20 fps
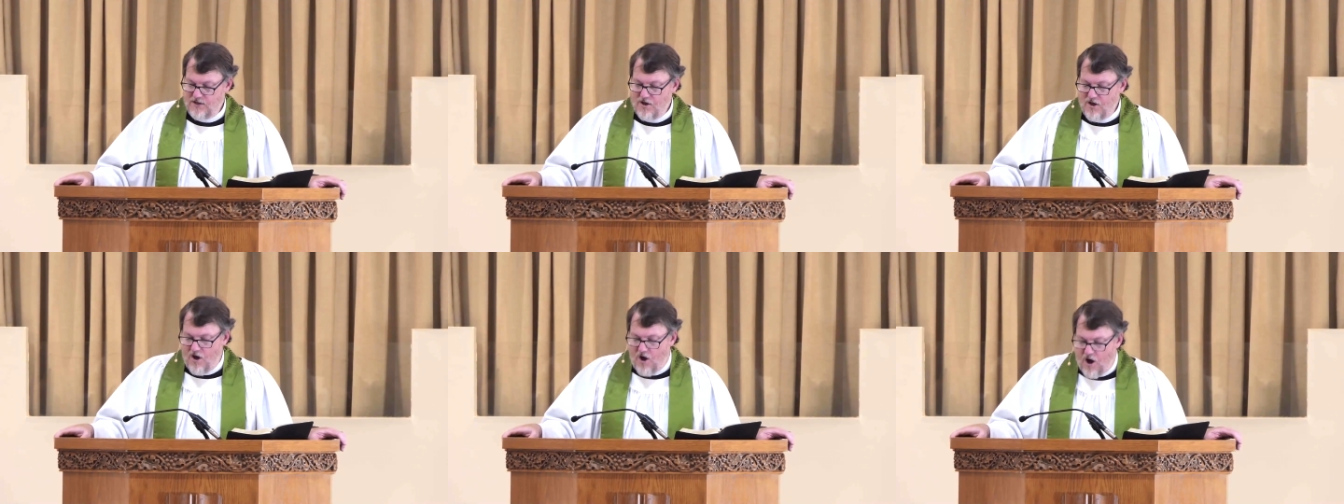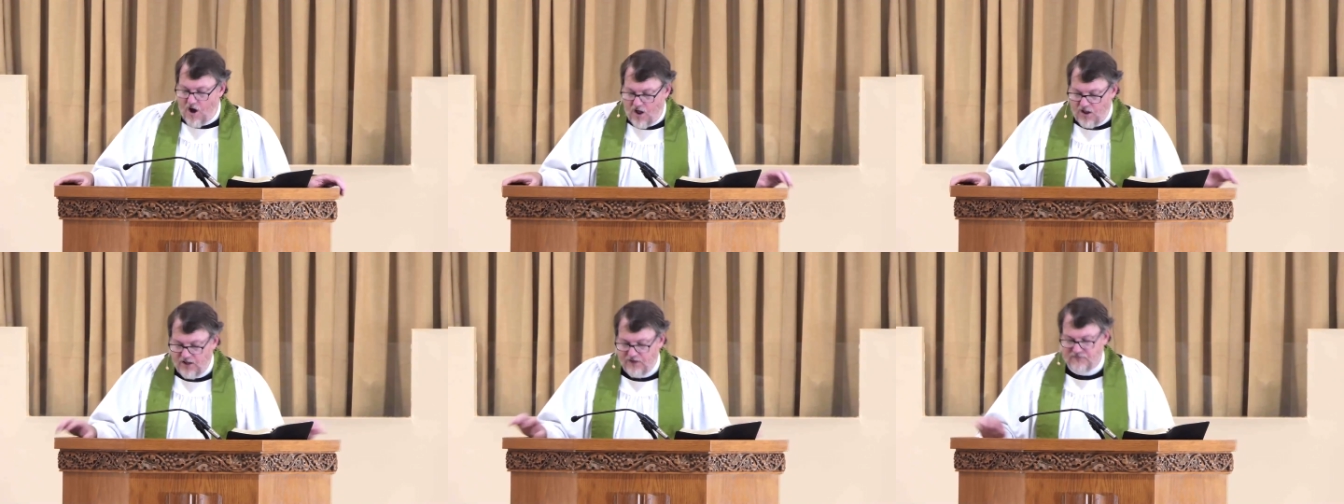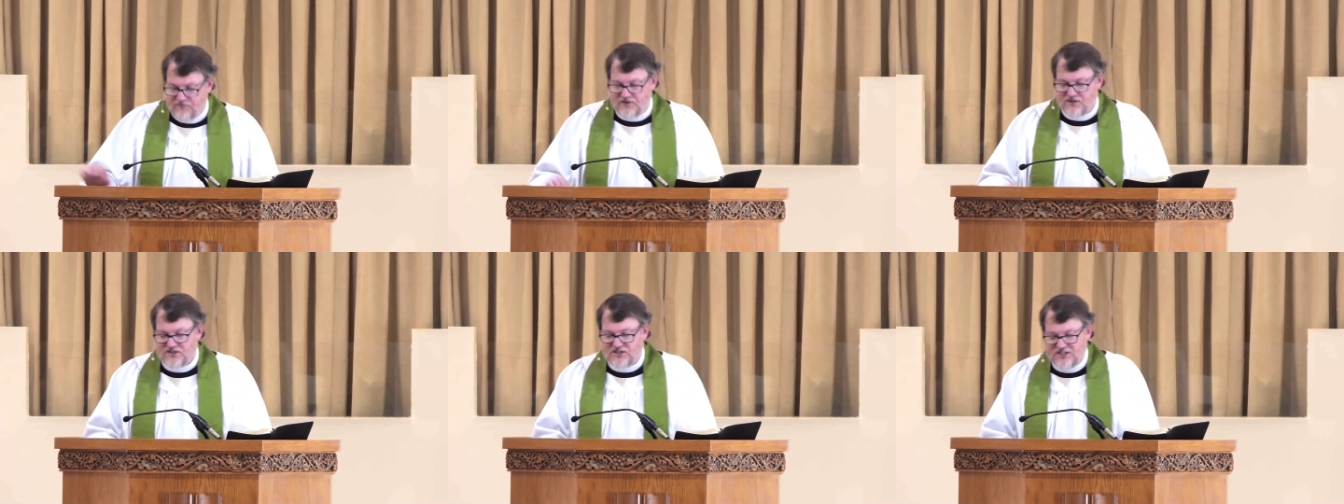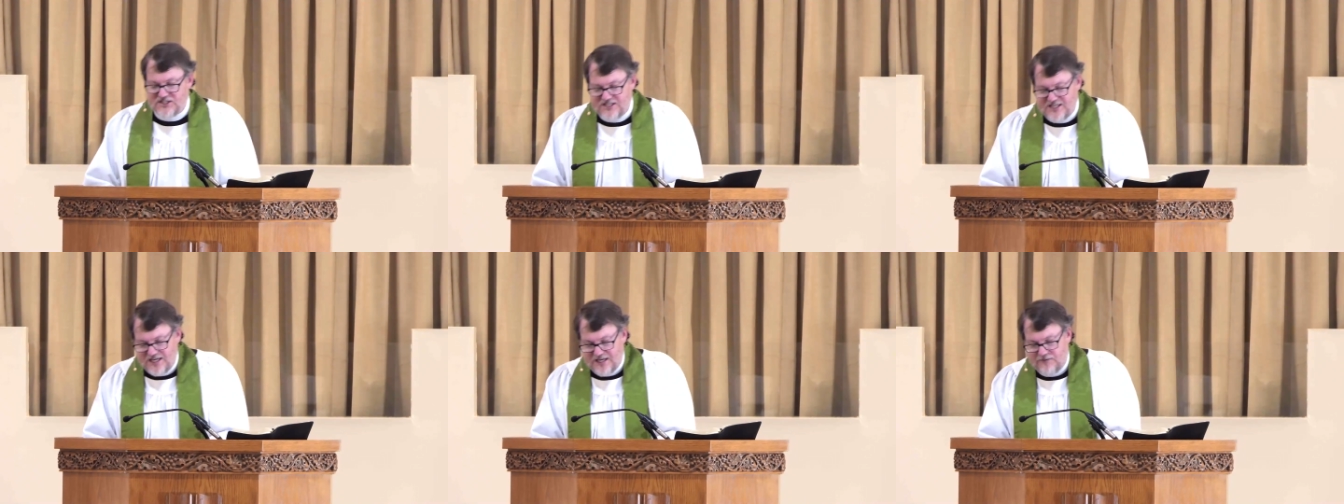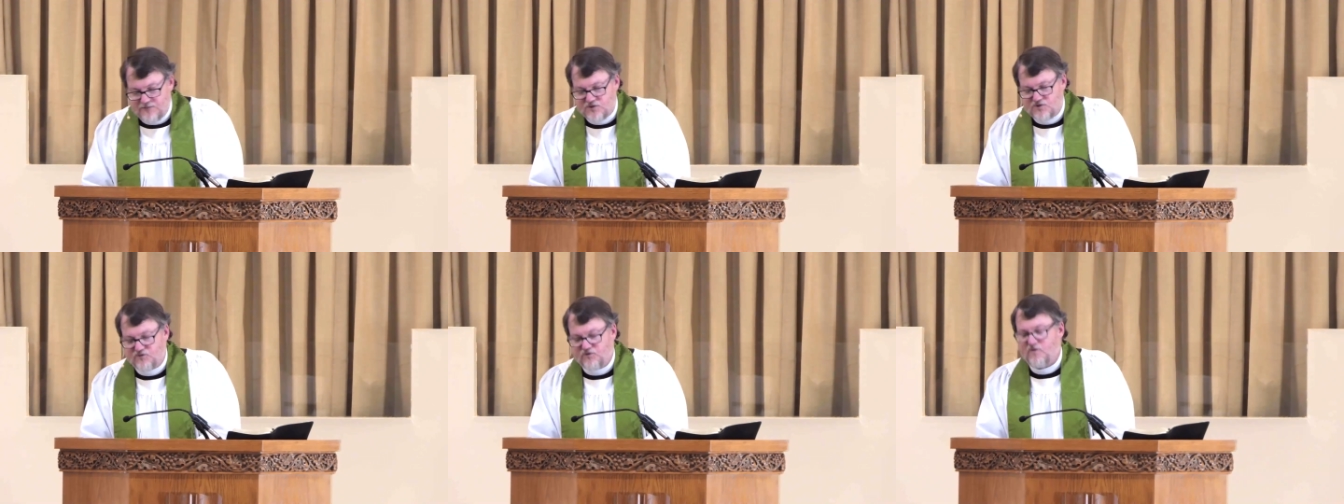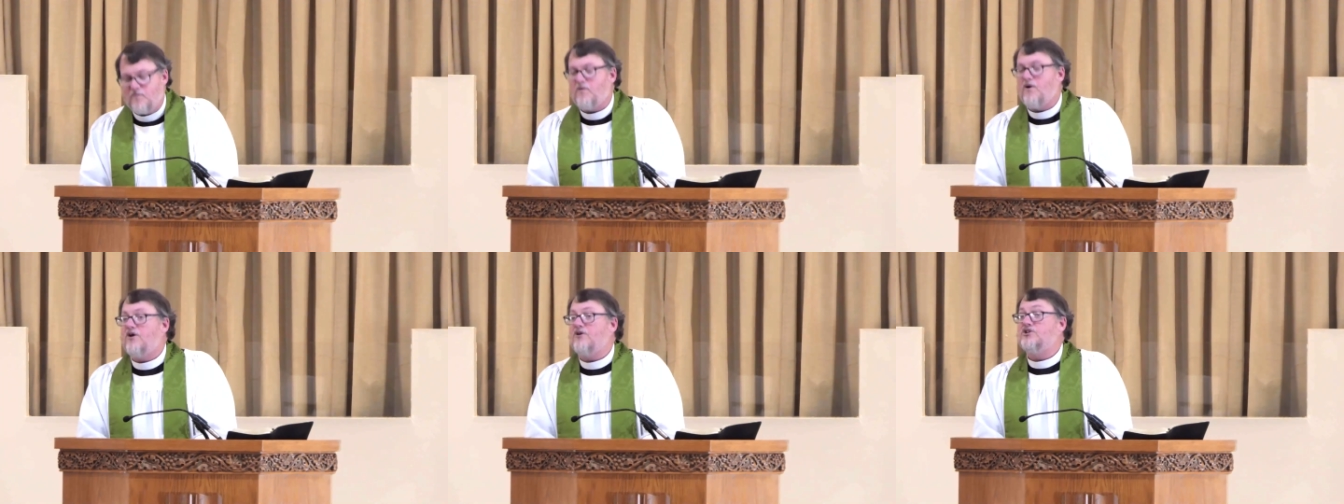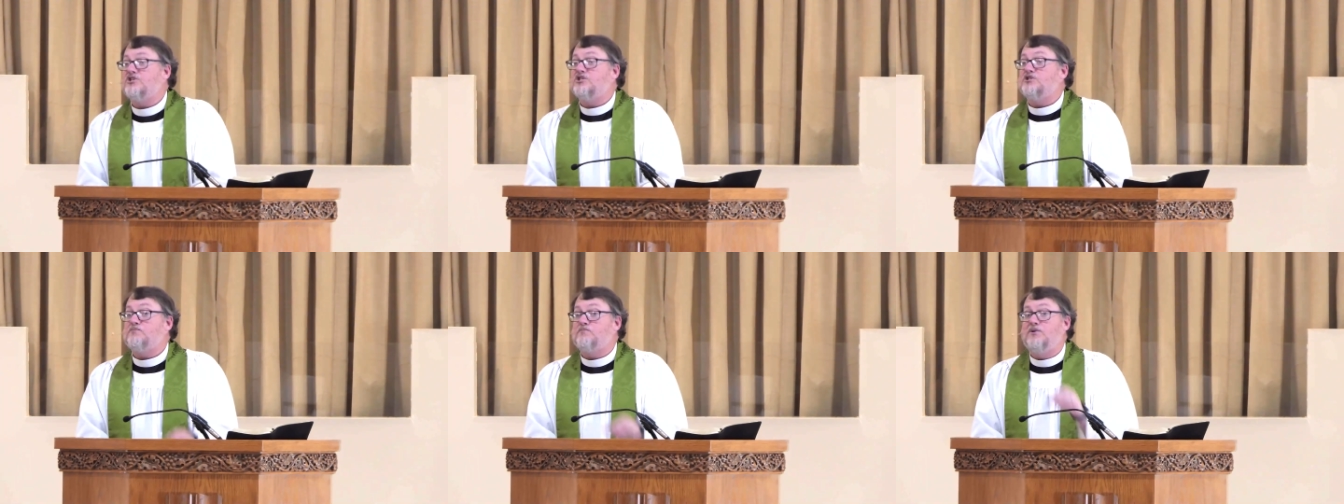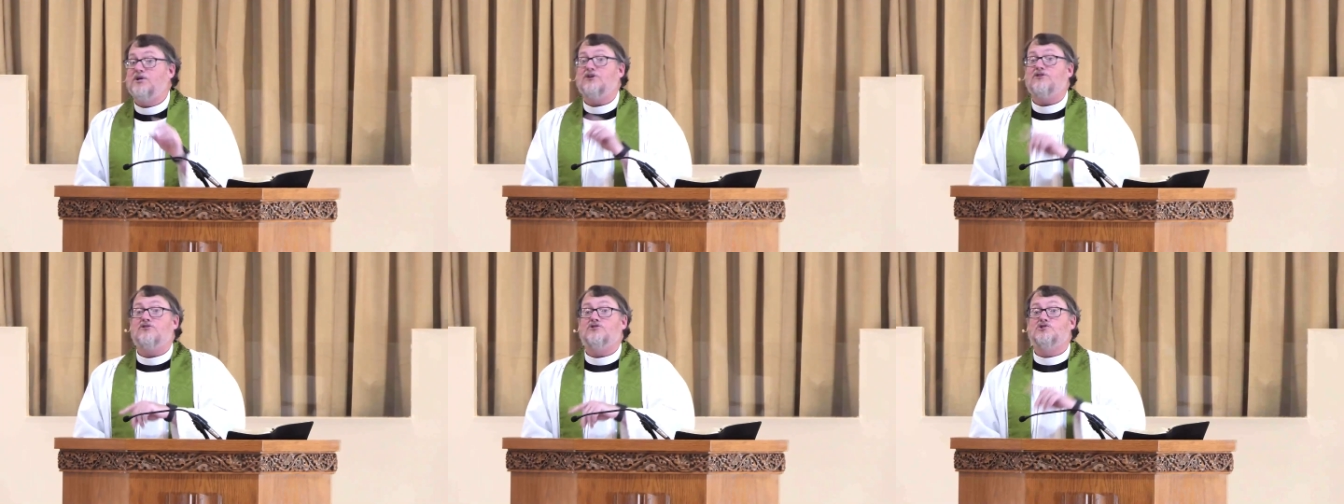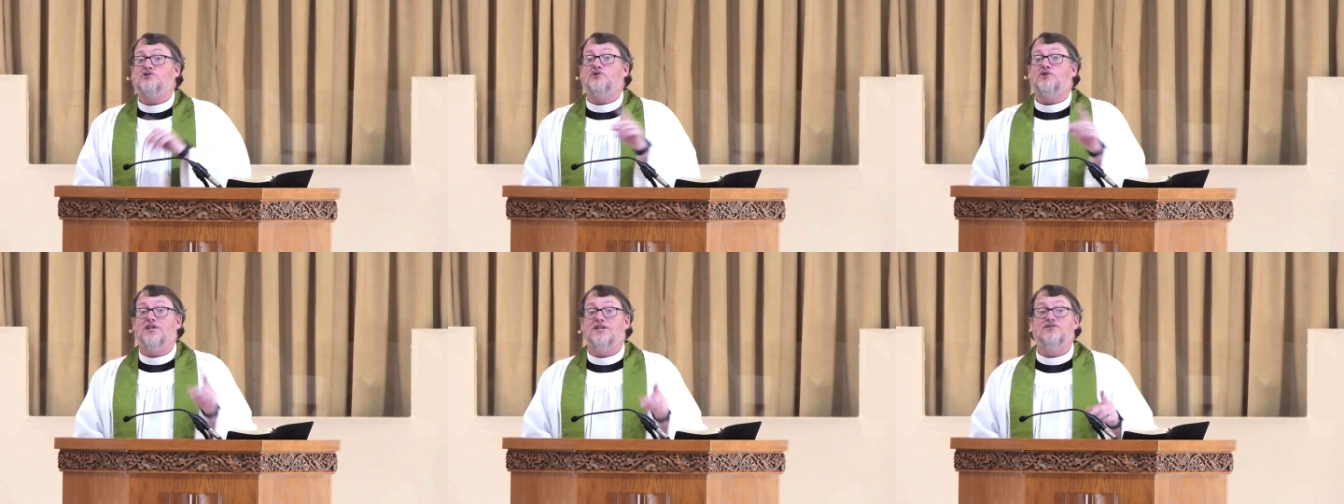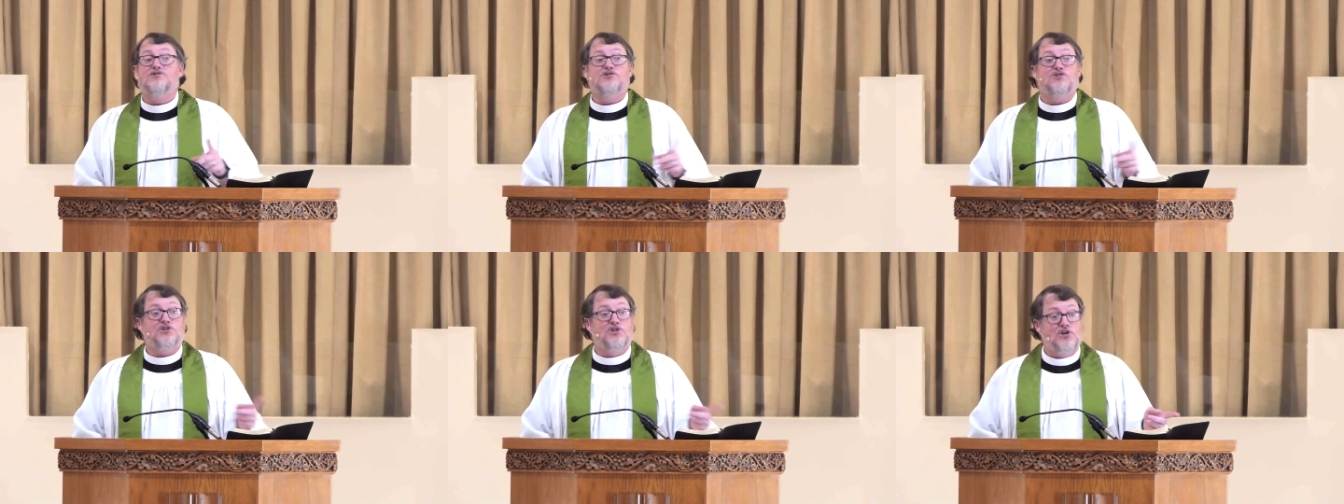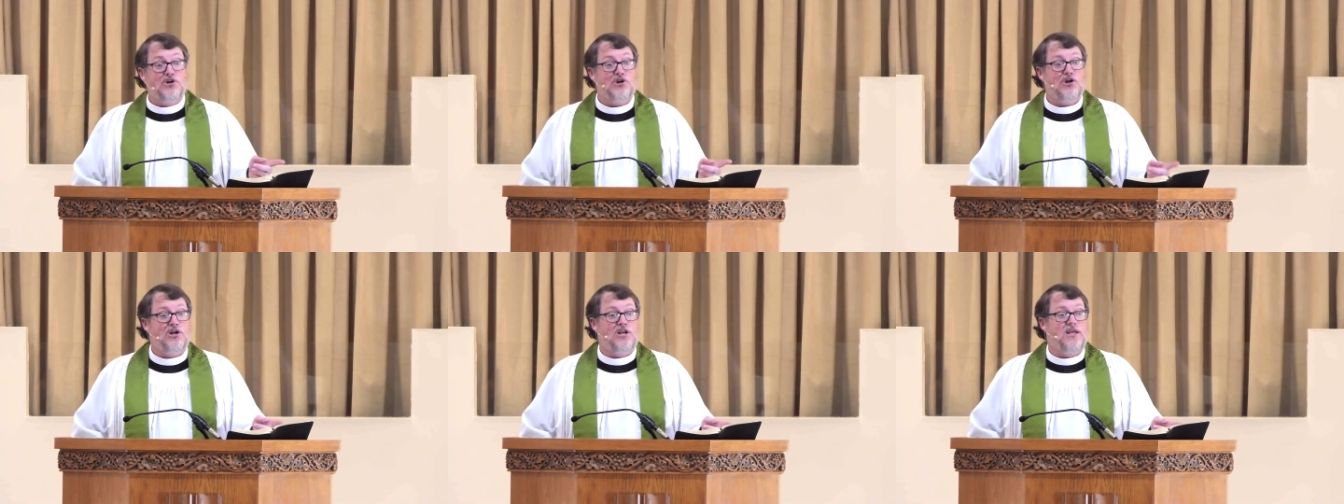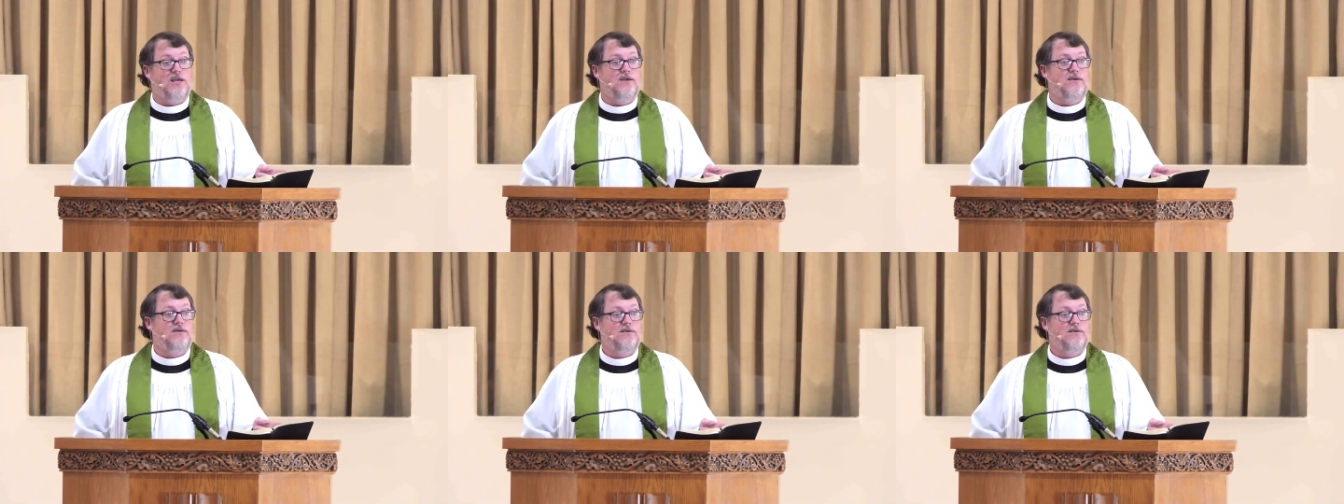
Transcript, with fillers: All of this stems from our spiritual insecurity.